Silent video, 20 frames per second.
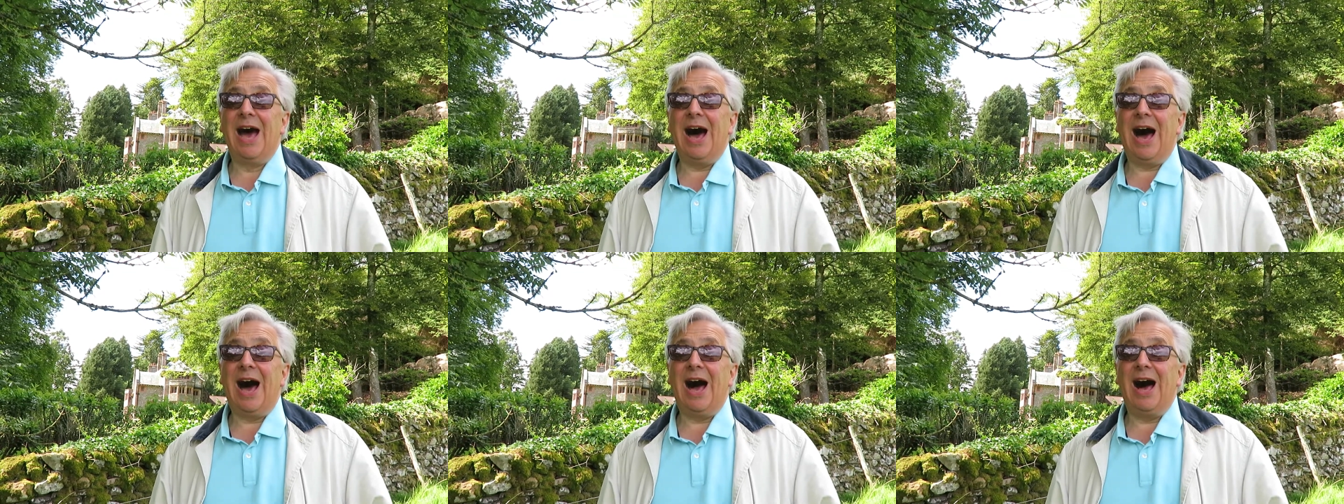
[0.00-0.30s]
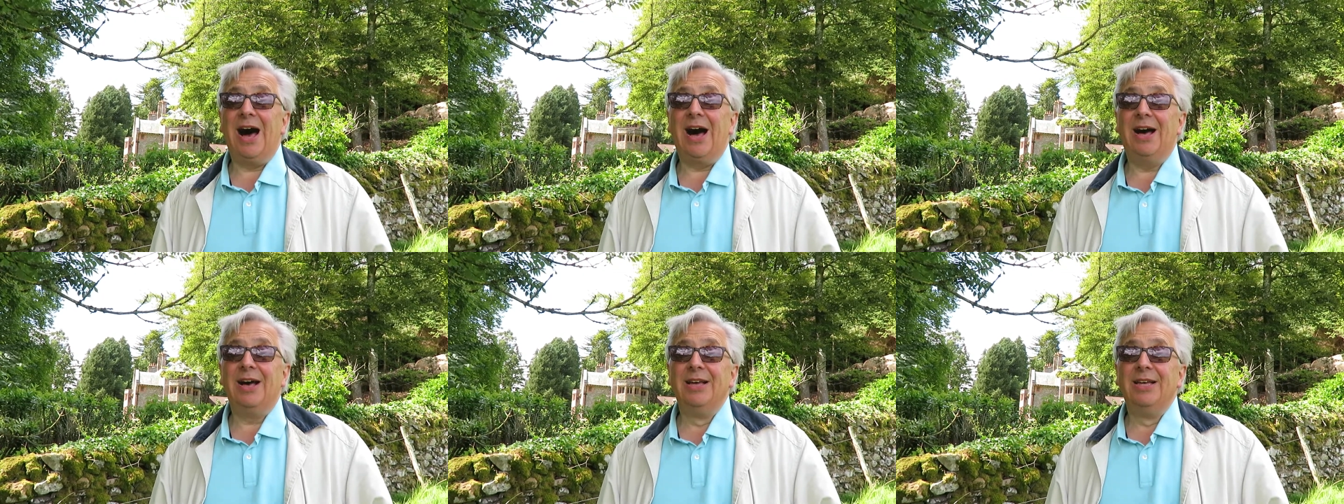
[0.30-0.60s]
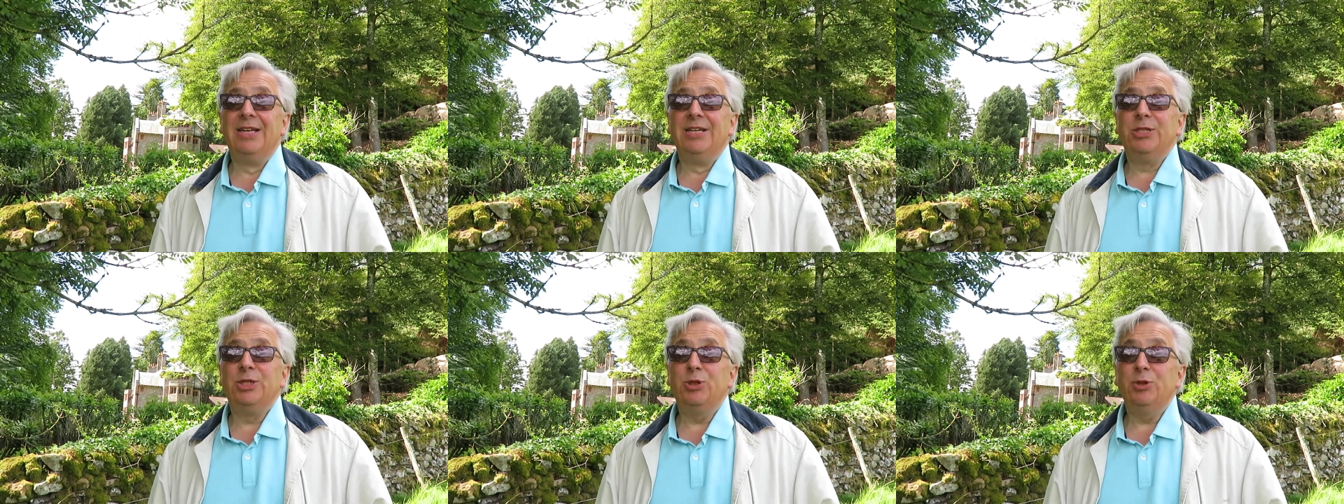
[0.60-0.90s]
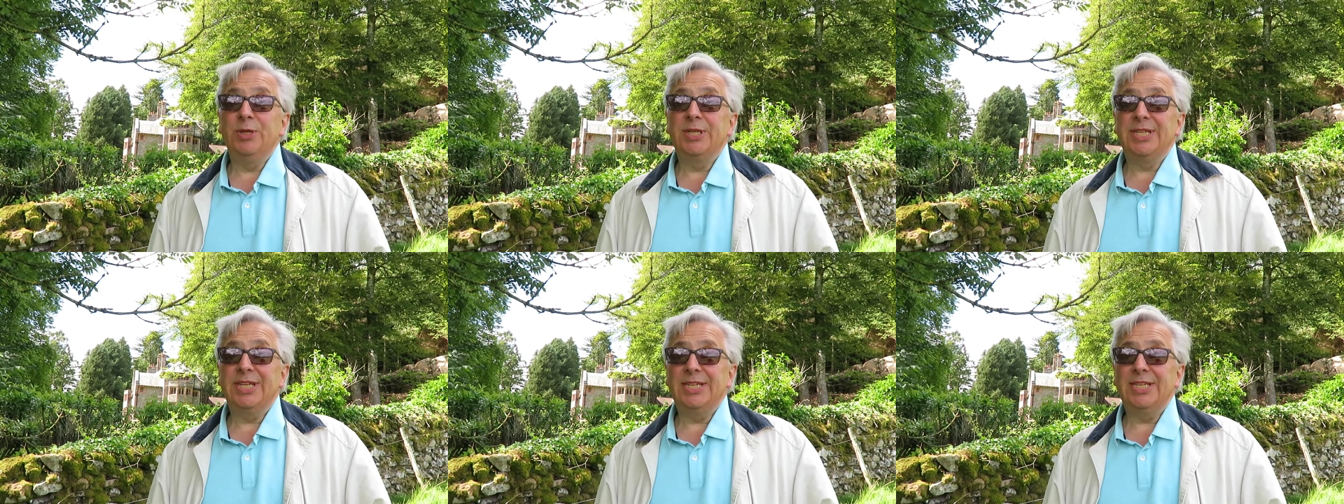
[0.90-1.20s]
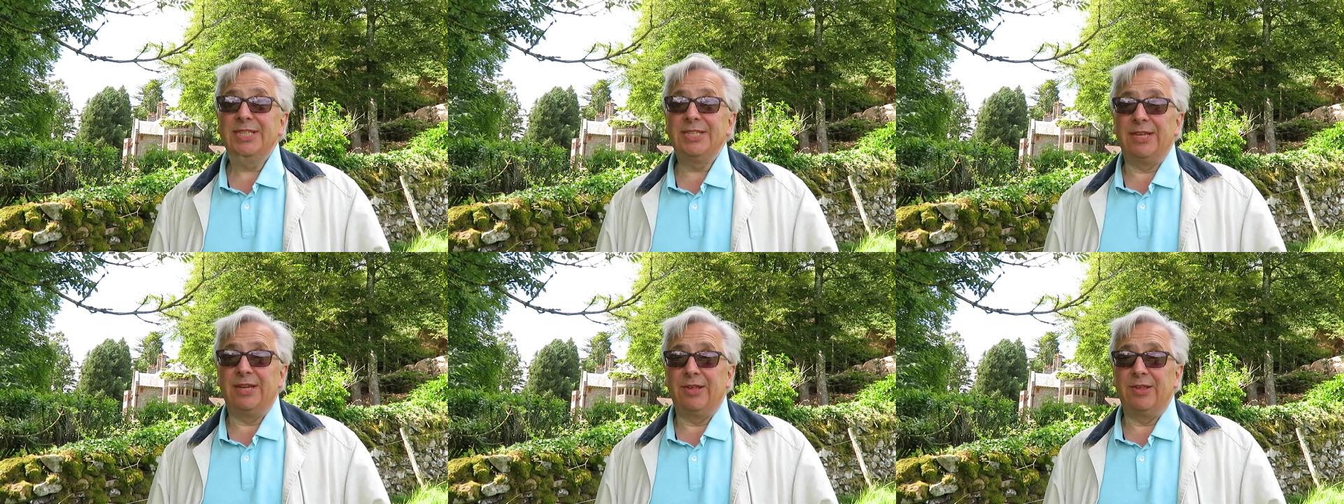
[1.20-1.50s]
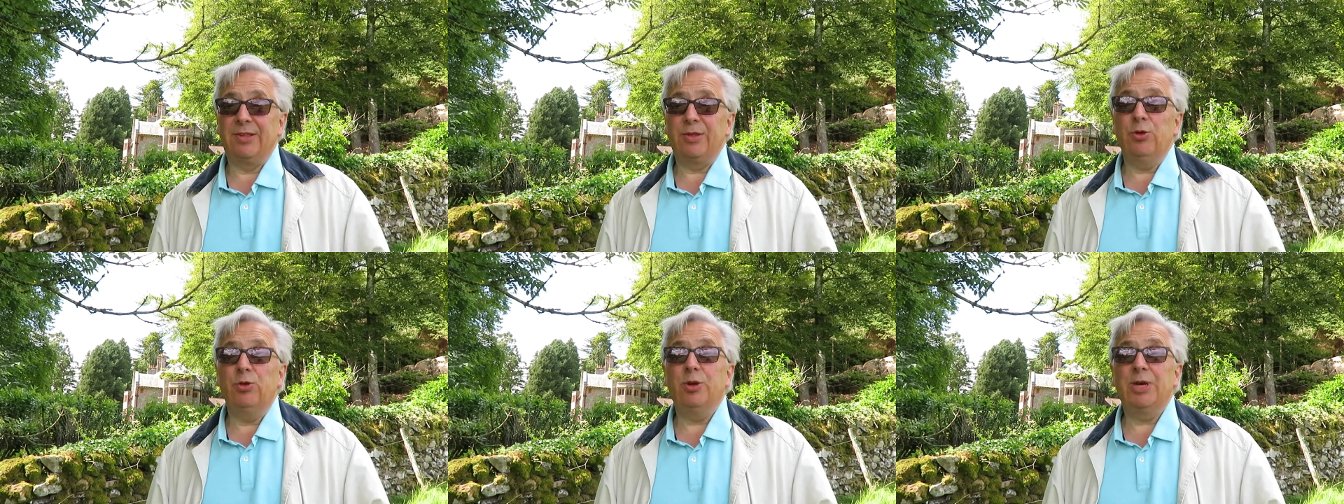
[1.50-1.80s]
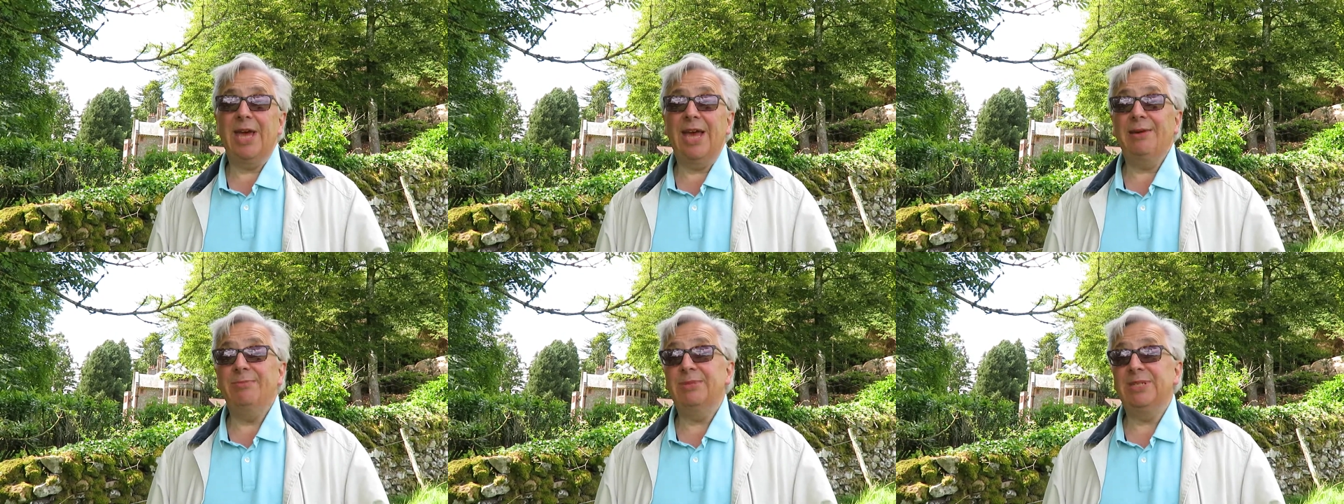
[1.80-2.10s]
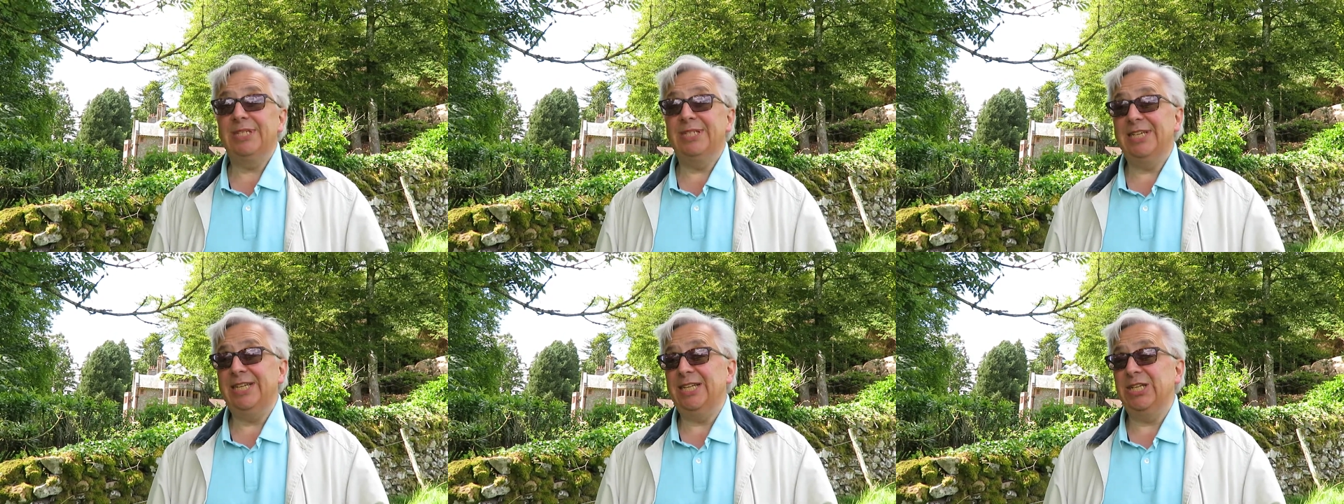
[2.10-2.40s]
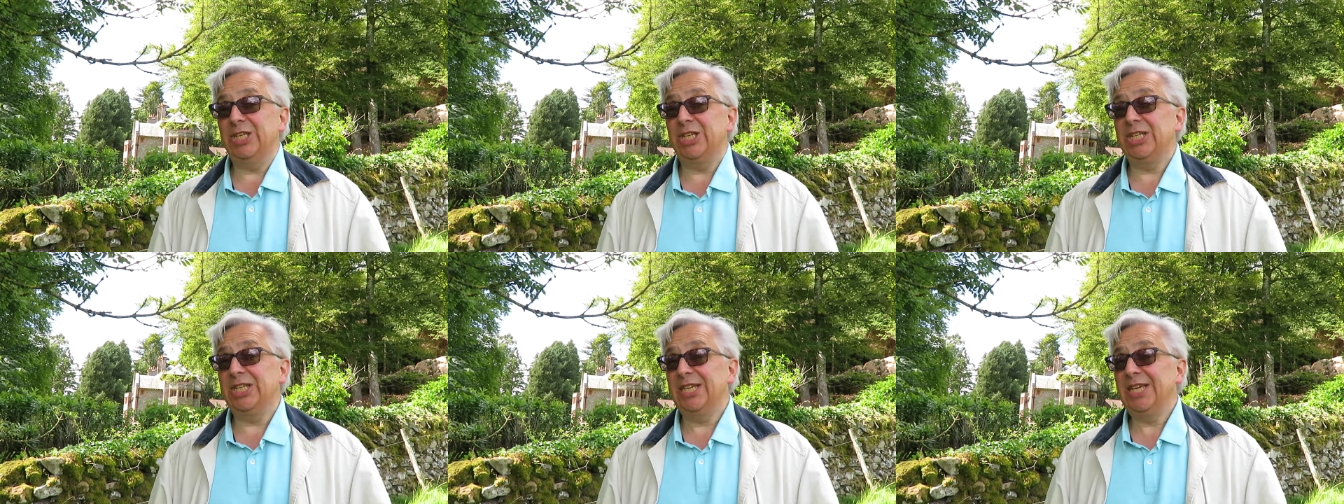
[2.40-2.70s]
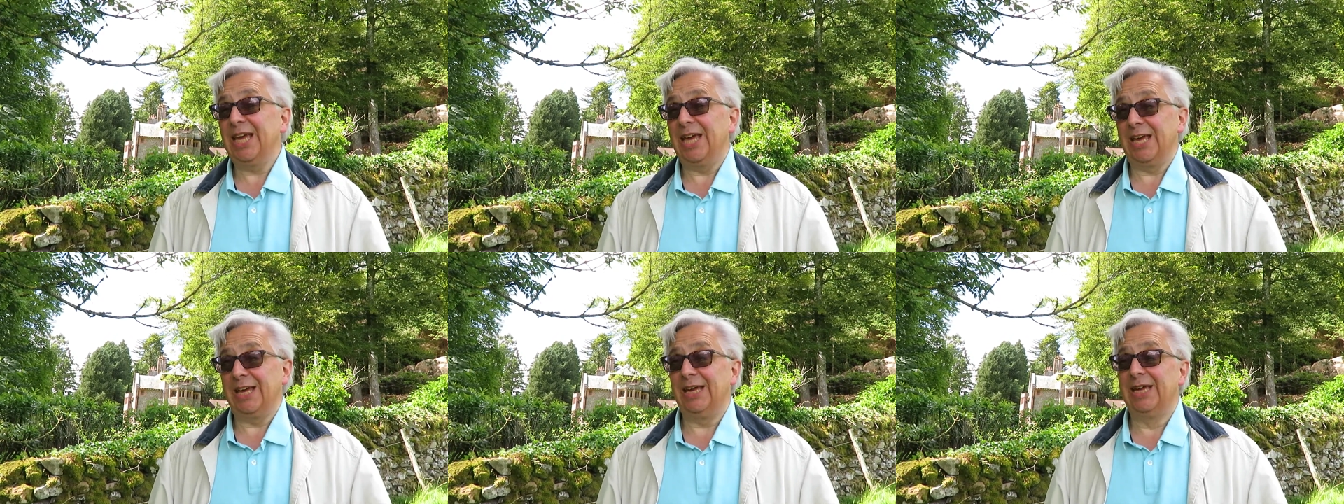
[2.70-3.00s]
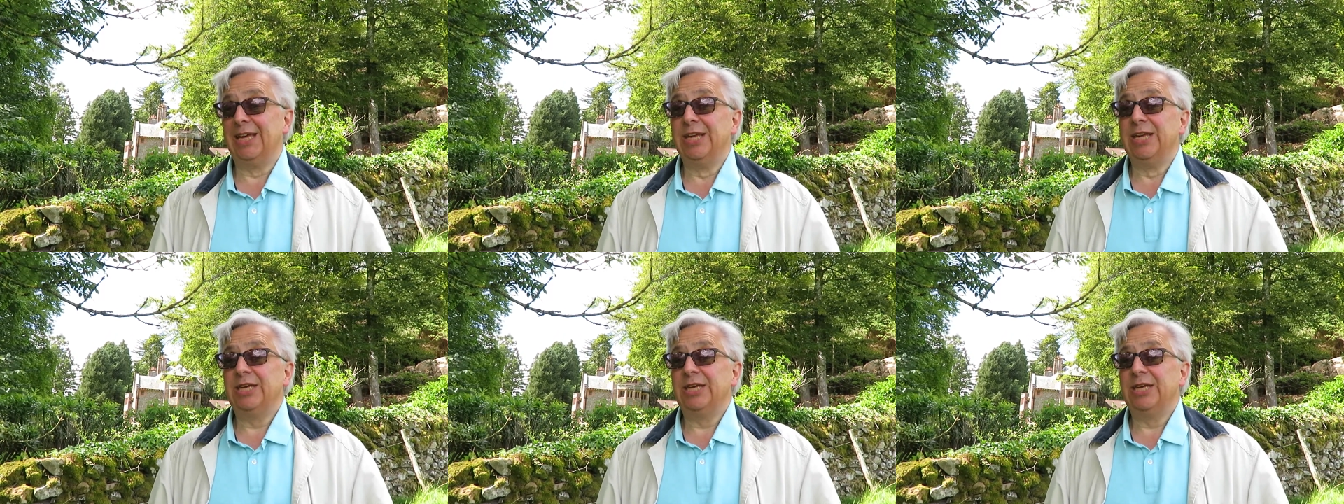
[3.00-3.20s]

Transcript: are two sisters who came to teach singing